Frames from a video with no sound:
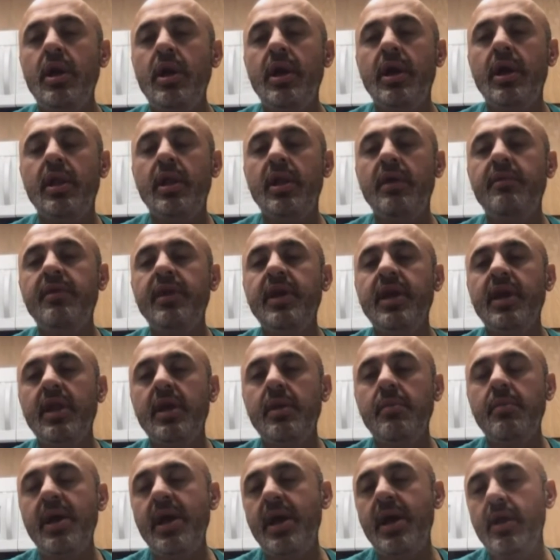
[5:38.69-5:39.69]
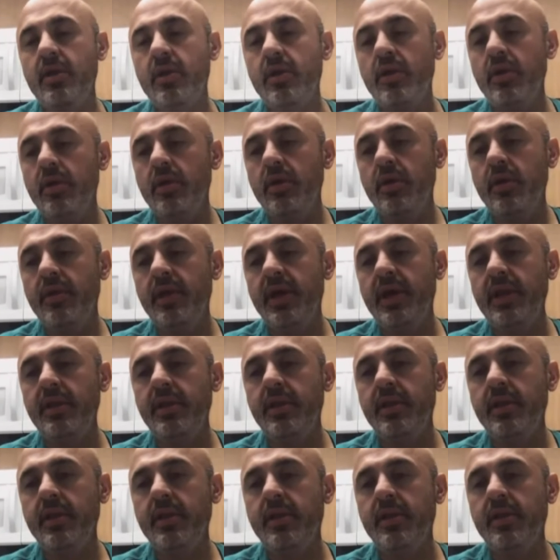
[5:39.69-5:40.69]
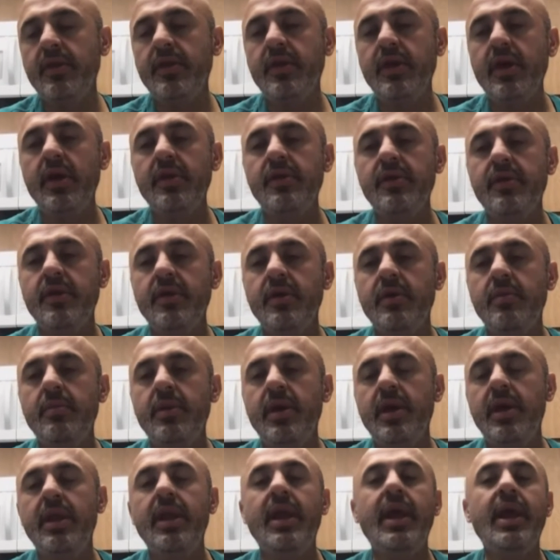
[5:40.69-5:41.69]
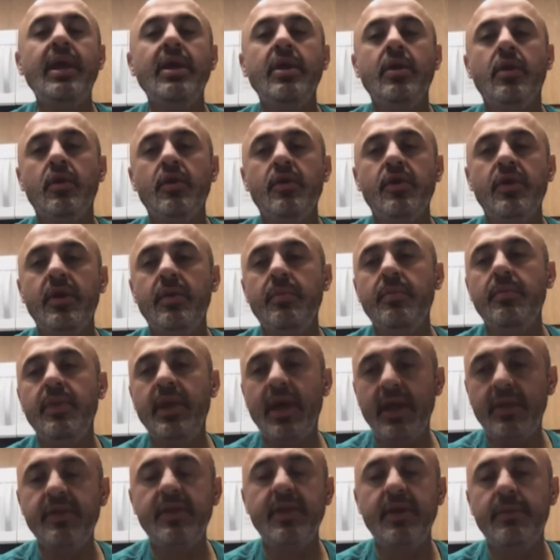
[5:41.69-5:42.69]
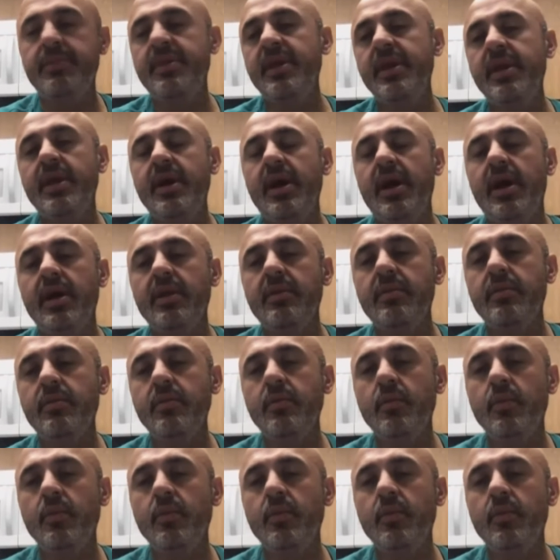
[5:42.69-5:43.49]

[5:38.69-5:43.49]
and living in a manner that disgusts him and angers him. That's tempting God.